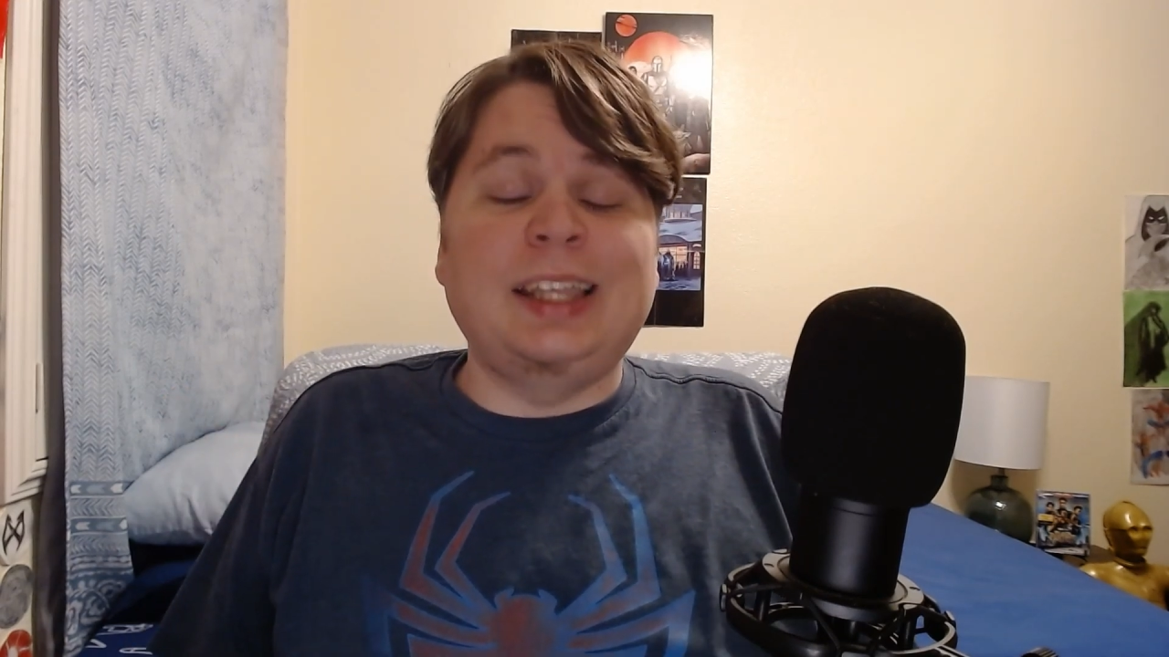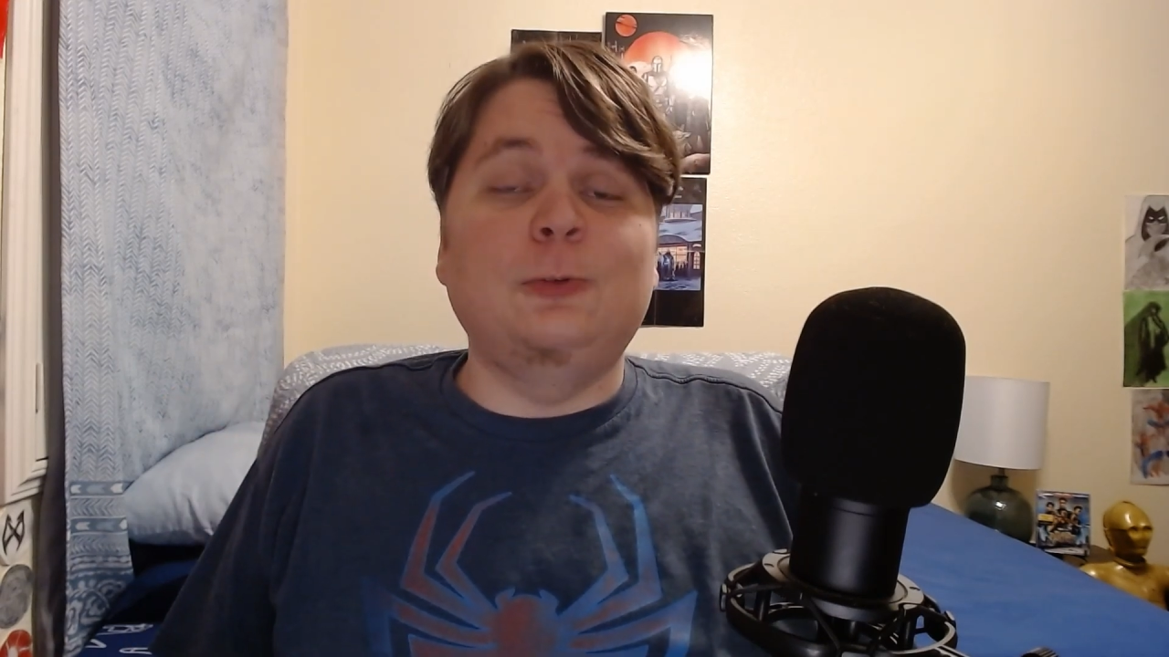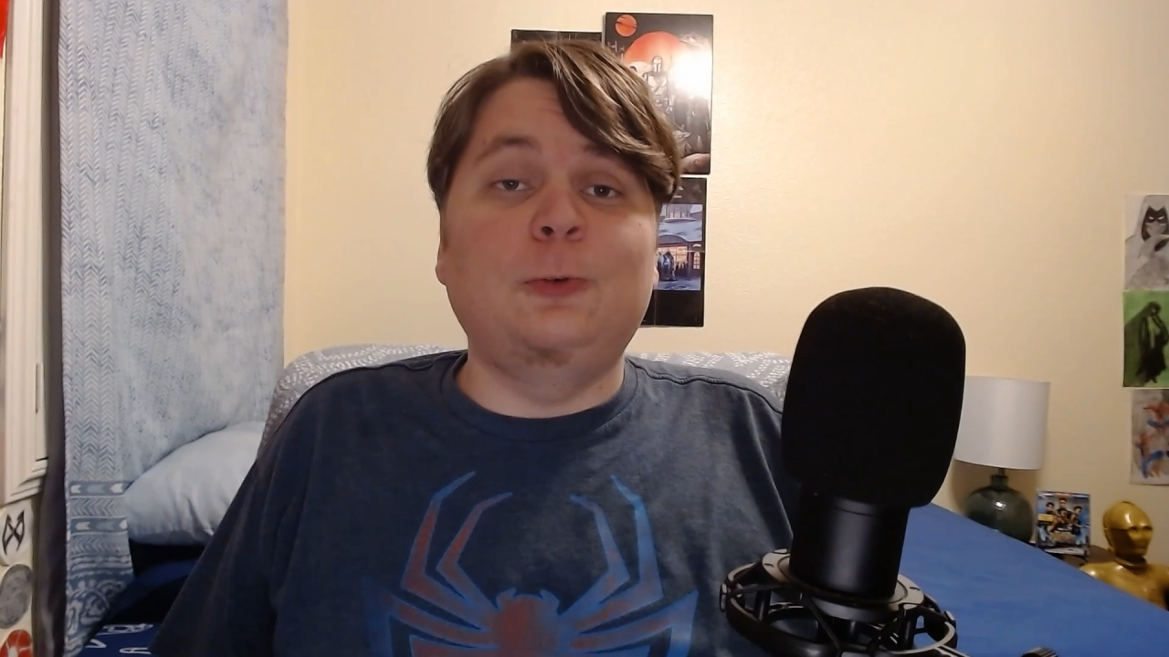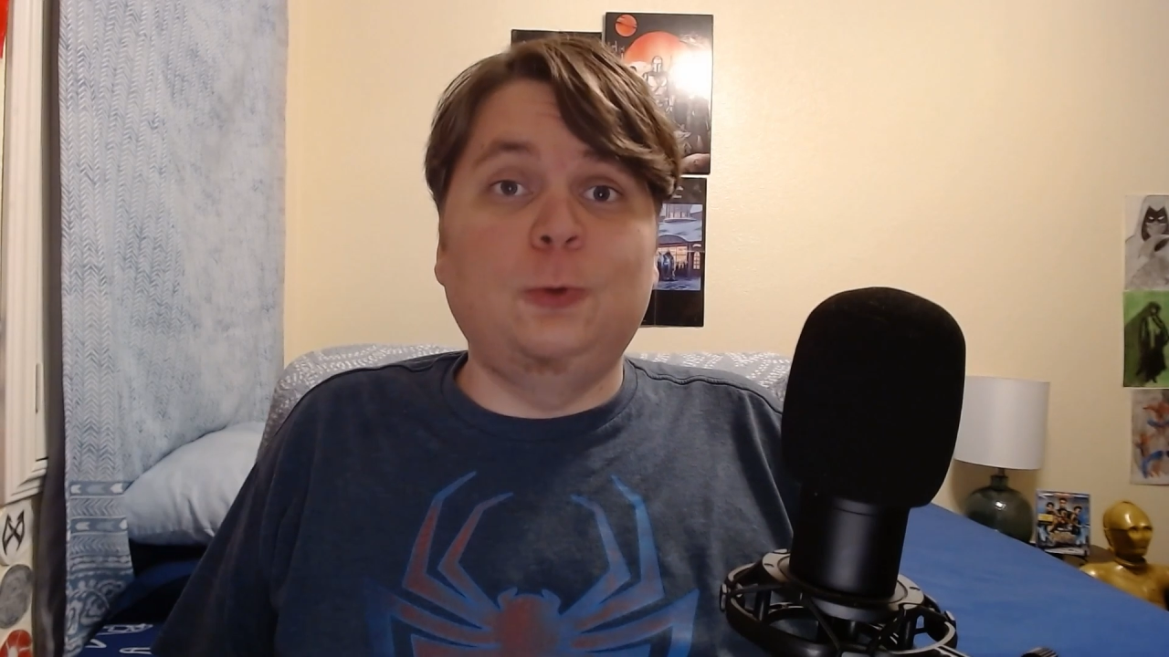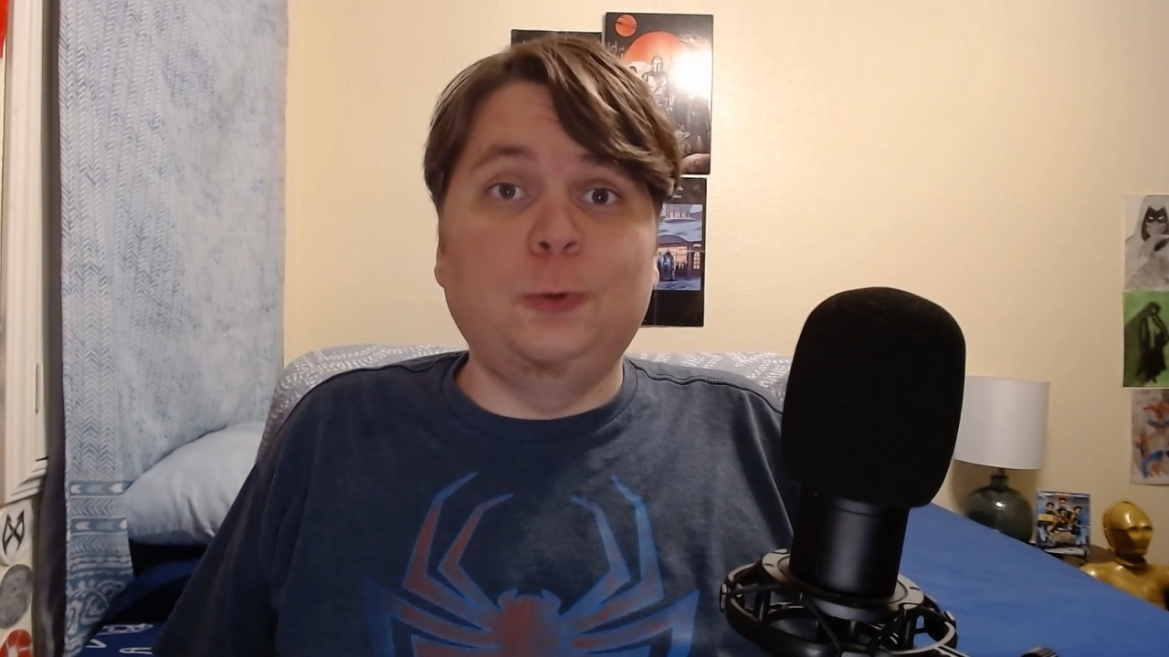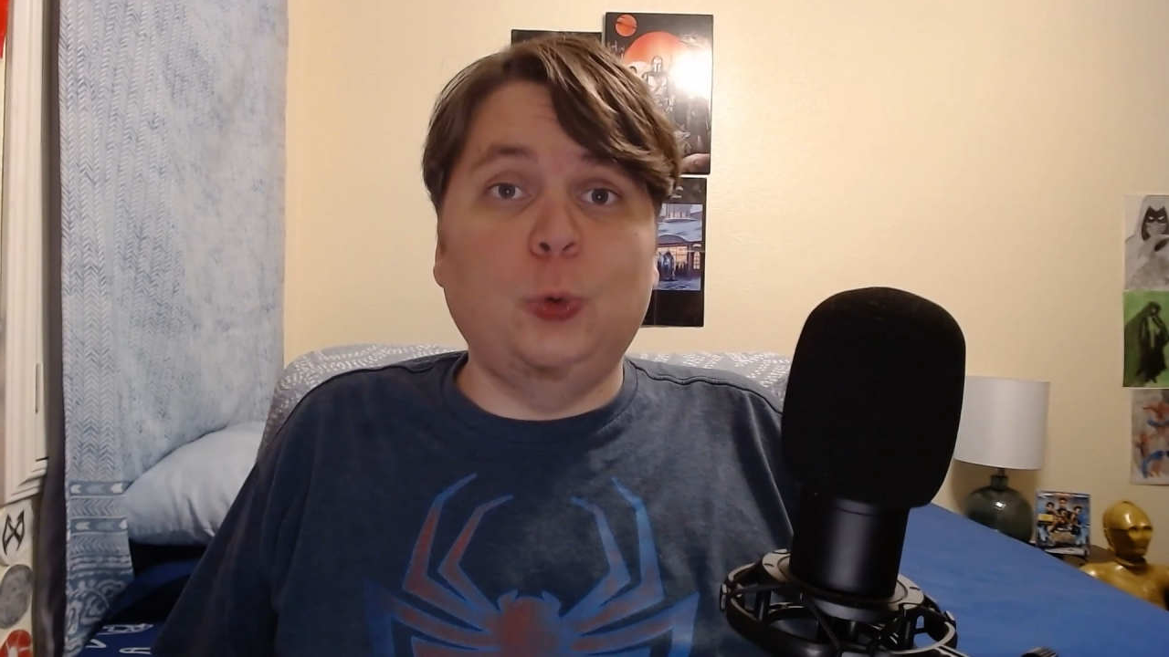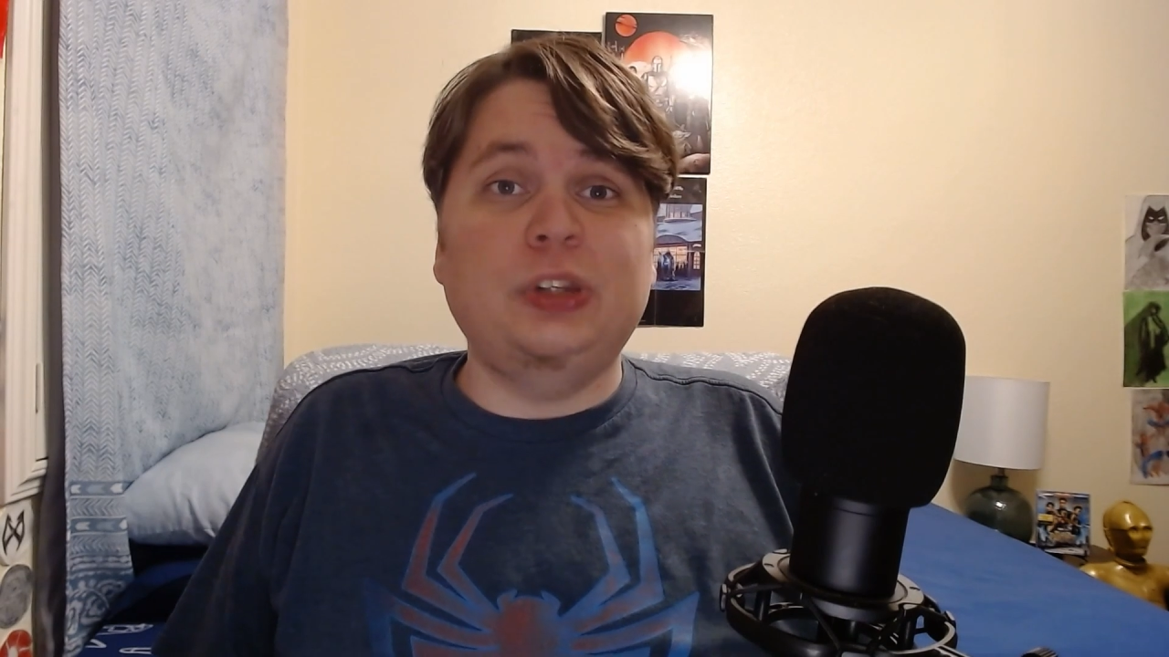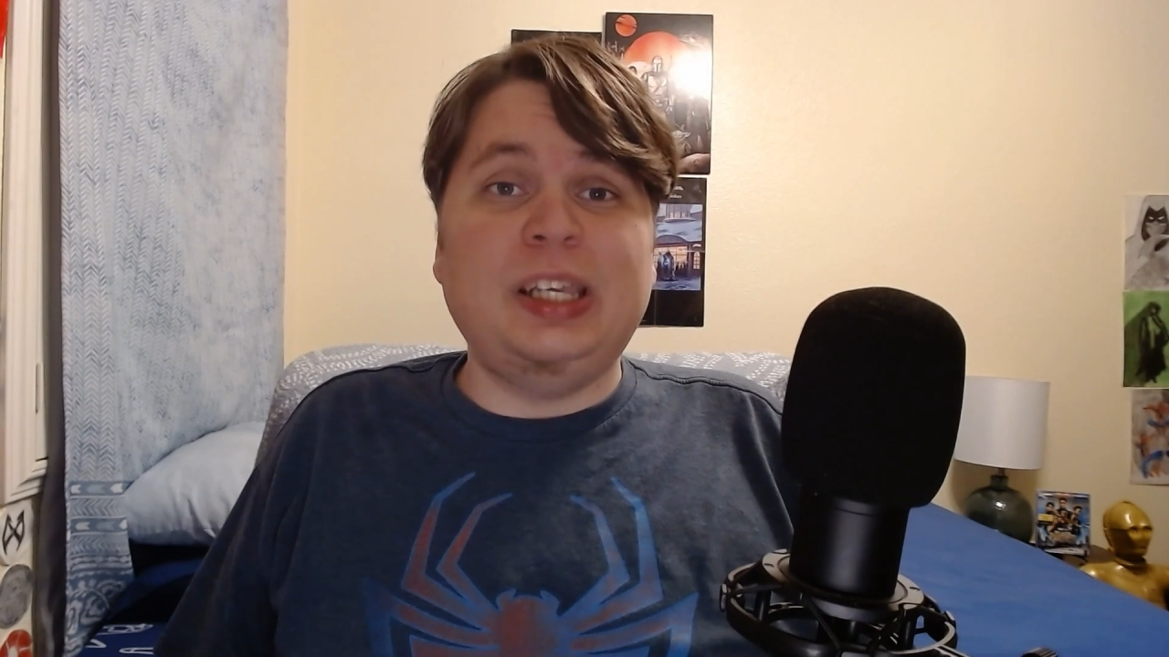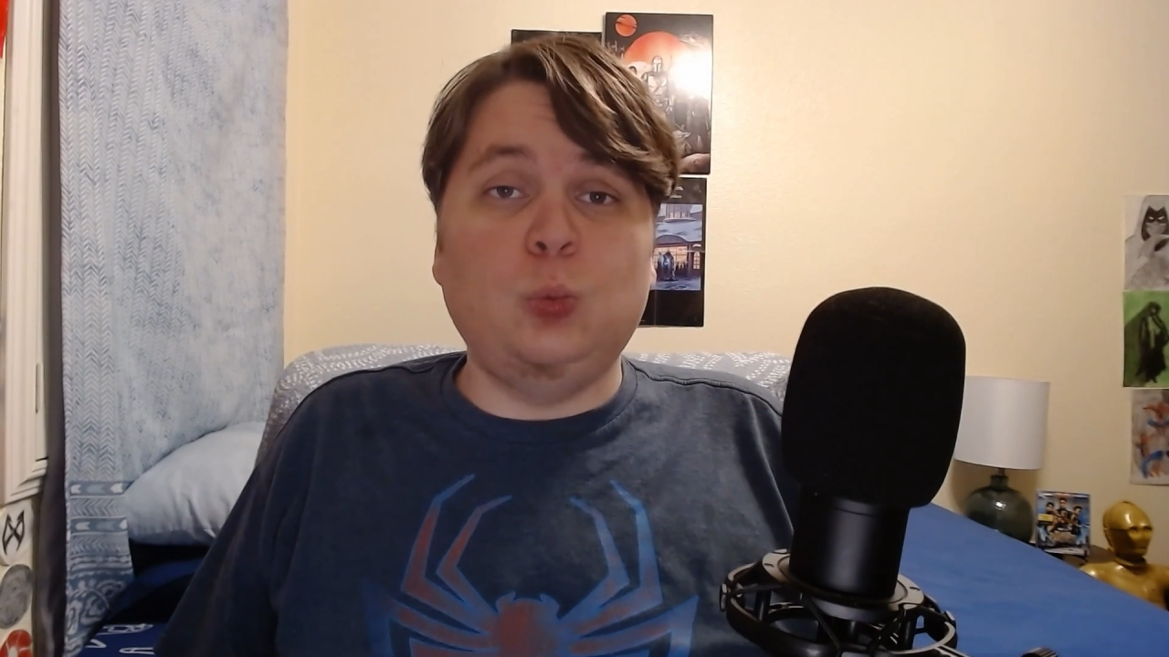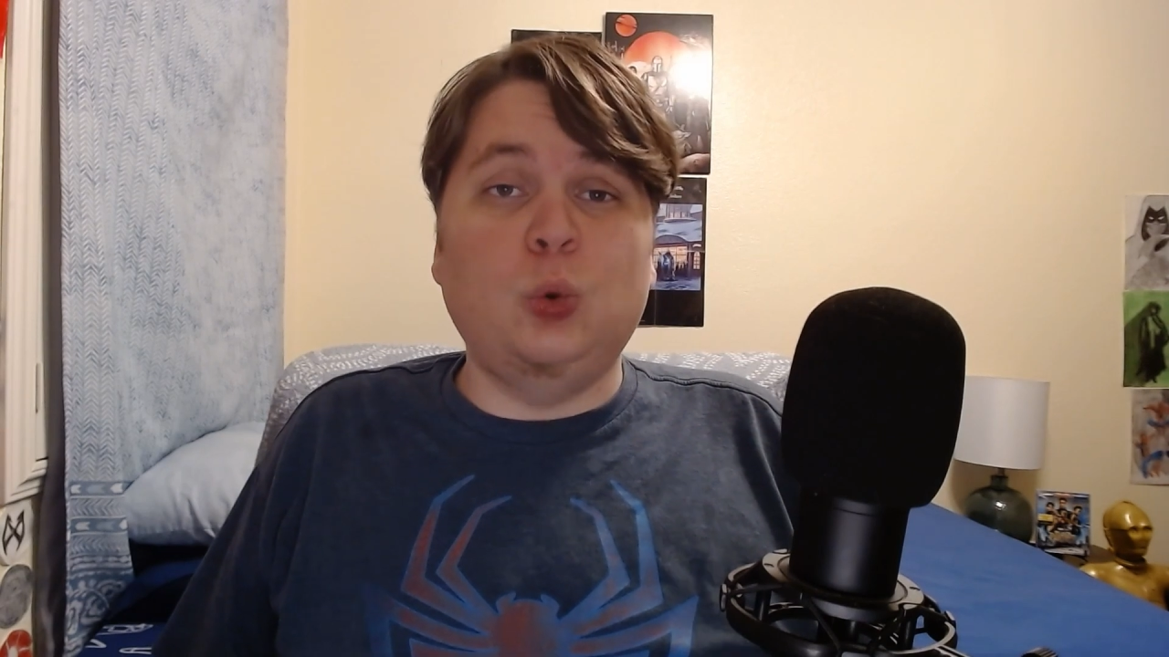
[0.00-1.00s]

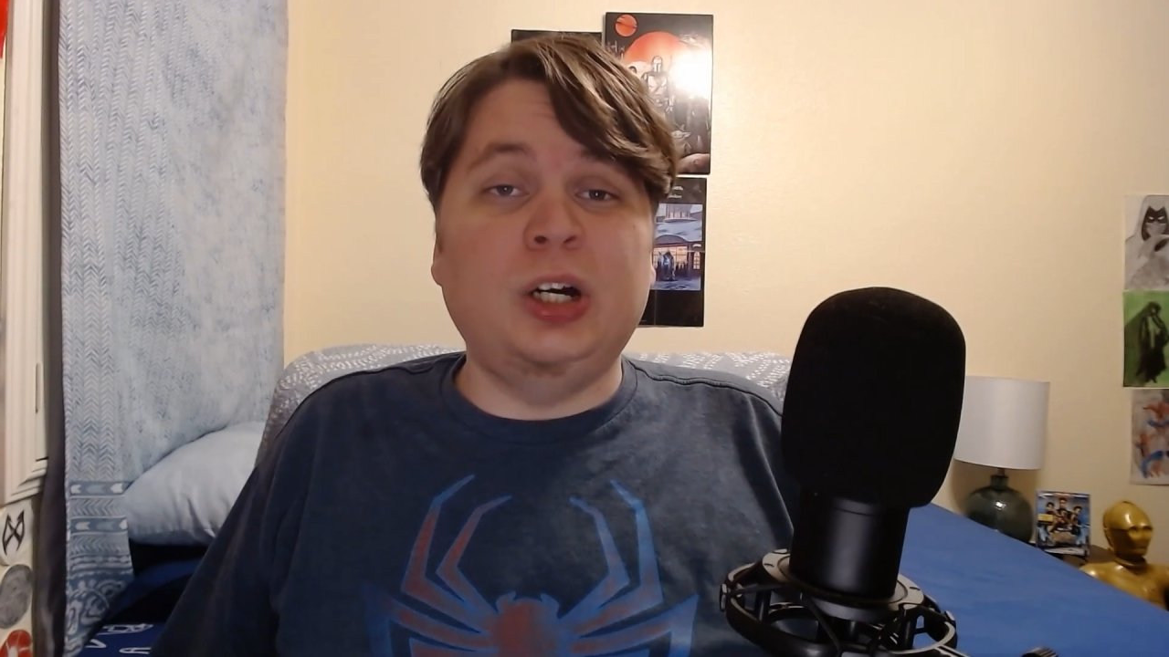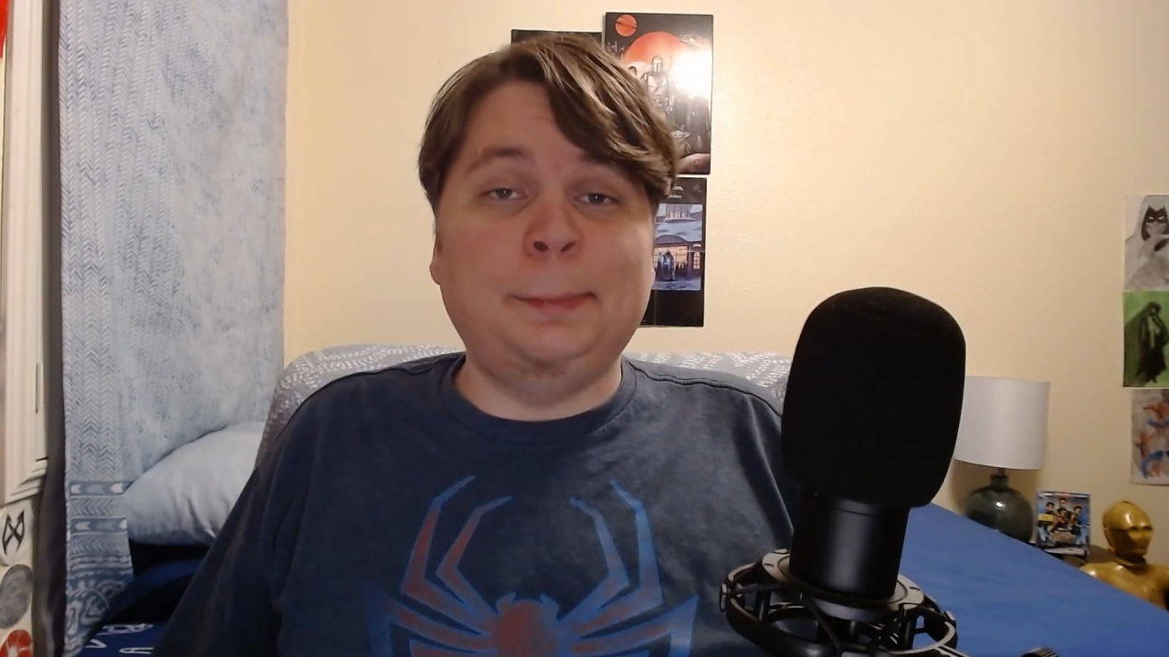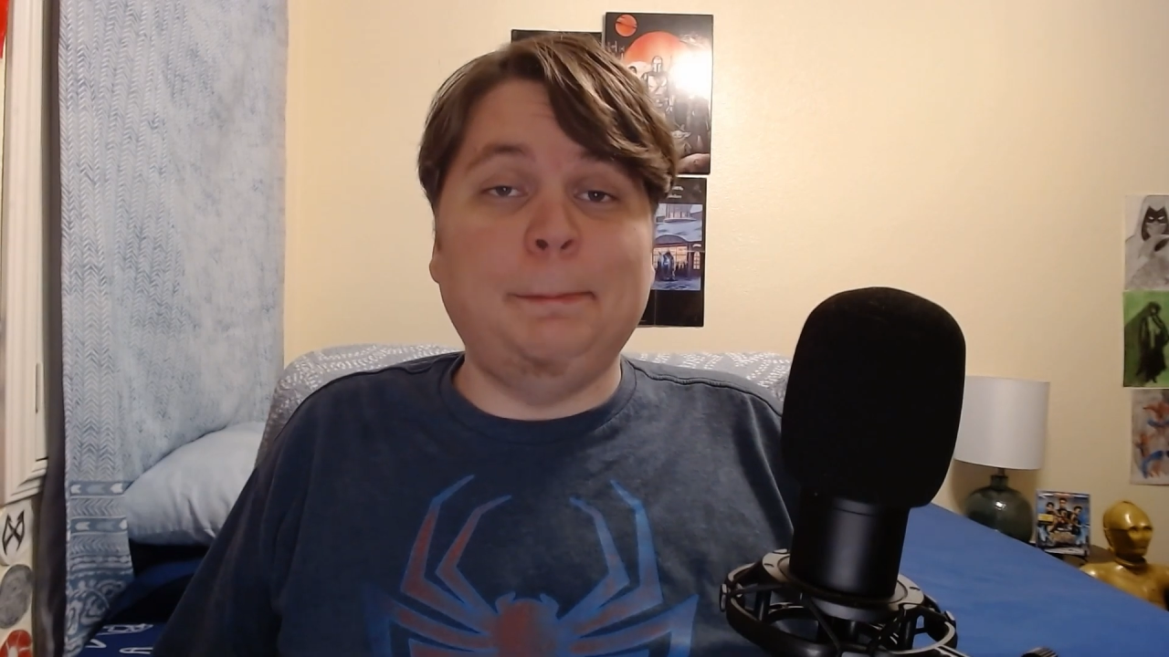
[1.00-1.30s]
41